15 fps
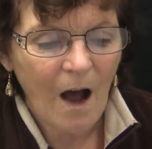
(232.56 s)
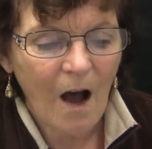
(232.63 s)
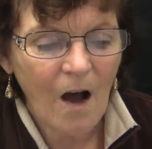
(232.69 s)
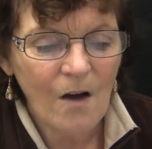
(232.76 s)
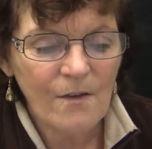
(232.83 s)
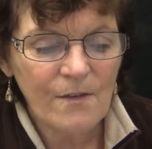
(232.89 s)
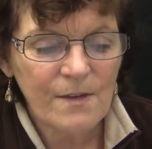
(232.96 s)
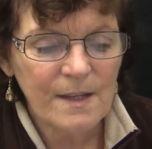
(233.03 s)

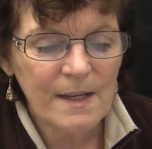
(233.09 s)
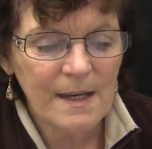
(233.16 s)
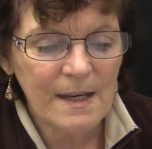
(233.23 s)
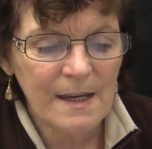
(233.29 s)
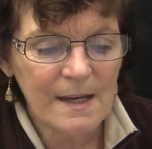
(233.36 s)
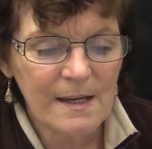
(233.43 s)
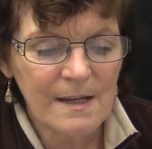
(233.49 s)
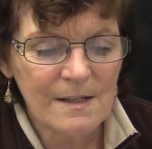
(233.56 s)
Over the
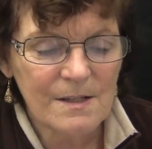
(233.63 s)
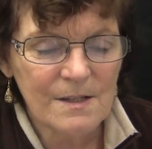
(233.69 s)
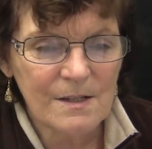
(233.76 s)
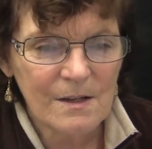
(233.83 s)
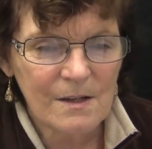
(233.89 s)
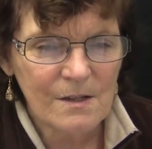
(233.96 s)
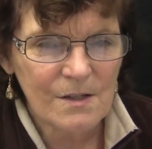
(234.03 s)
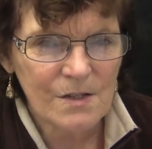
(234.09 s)
years,
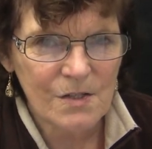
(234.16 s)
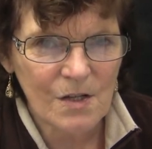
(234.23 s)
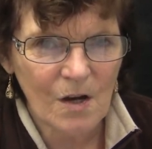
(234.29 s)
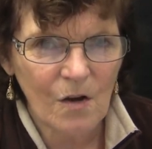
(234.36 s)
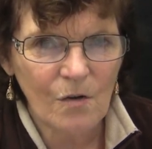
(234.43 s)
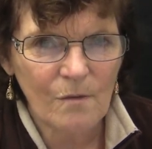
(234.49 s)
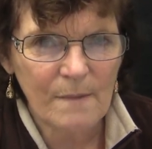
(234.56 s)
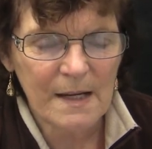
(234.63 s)

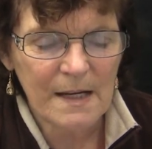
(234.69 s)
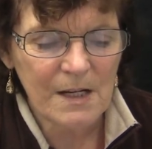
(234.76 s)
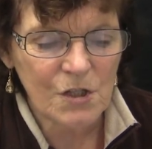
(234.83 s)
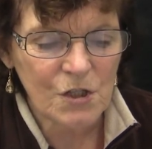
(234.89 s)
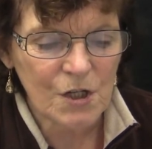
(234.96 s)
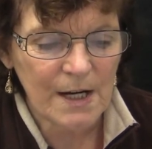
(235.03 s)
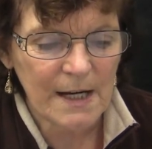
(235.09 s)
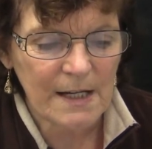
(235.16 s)
so many
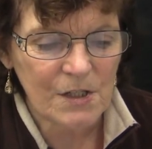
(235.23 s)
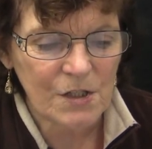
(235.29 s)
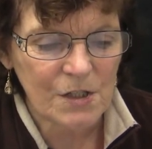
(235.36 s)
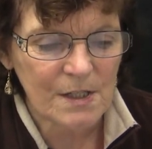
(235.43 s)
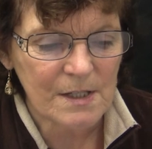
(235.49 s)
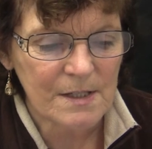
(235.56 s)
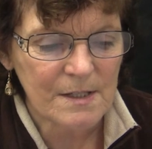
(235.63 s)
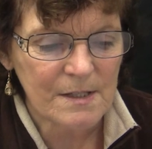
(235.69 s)

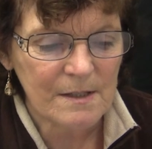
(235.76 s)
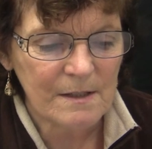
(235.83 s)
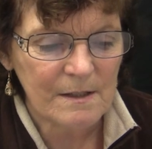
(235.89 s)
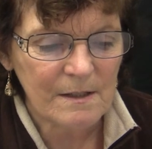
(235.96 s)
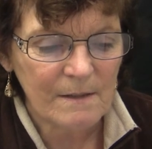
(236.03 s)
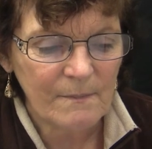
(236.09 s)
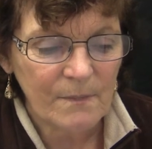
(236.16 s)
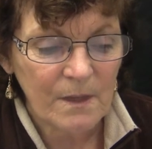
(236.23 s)
changes.
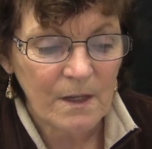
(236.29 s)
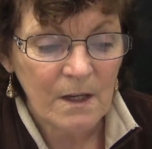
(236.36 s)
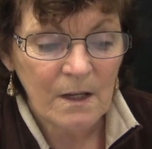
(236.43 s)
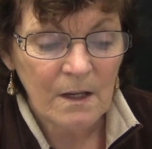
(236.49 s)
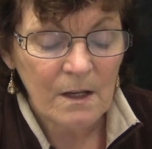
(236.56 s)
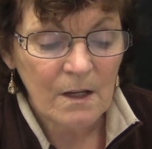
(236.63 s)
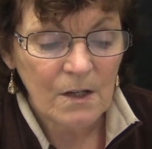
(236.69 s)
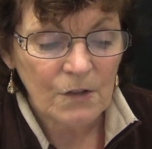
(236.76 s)

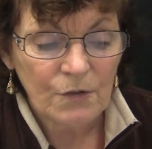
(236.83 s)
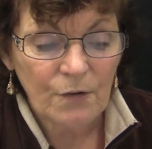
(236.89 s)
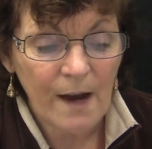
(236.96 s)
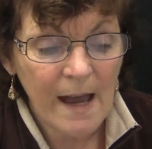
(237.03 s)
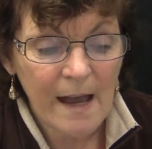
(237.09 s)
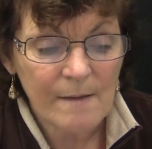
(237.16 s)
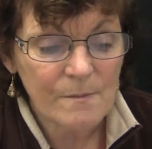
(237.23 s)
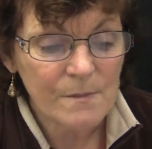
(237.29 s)

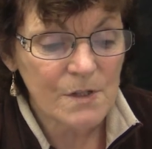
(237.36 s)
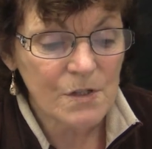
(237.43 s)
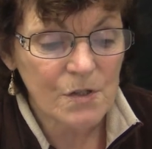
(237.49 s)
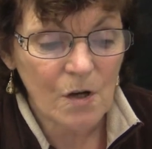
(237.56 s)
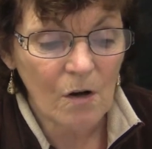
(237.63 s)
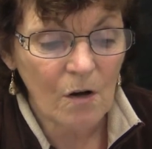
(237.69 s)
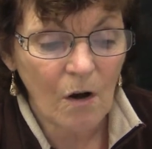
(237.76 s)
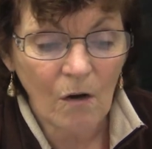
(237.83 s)
Trams
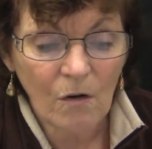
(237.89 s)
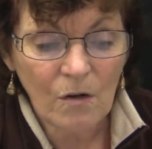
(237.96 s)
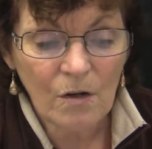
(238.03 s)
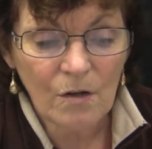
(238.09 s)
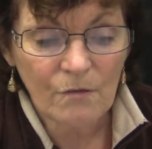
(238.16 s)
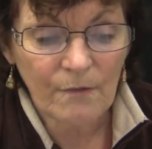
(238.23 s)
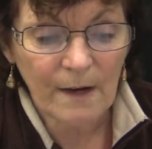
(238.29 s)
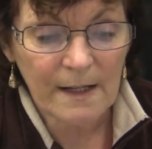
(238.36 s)
no
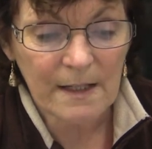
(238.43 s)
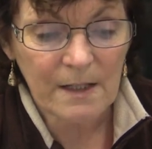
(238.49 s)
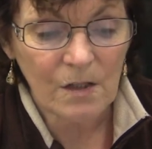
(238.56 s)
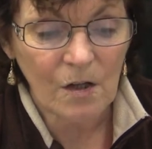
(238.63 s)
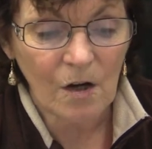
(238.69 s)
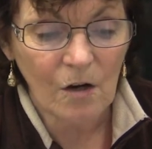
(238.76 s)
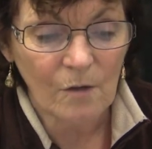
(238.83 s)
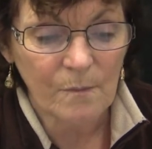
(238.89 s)
longer run
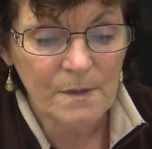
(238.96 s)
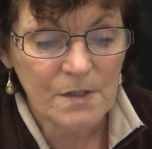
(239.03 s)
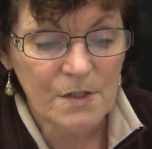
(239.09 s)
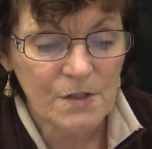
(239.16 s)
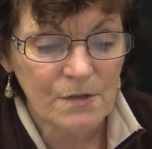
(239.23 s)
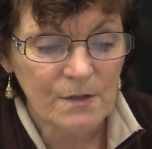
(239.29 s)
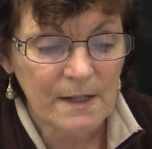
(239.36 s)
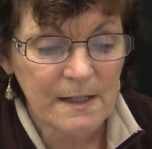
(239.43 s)
in Goulburn
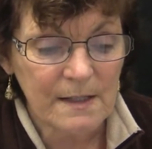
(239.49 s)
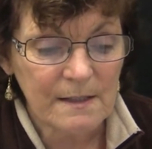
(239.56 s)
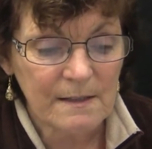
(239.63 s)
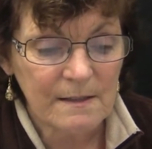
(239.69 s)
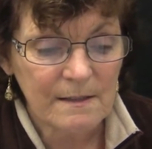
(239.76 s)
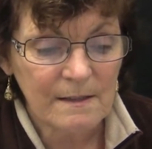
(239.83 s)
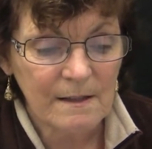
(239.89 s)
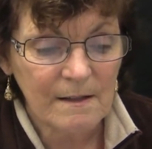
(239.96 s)
Street.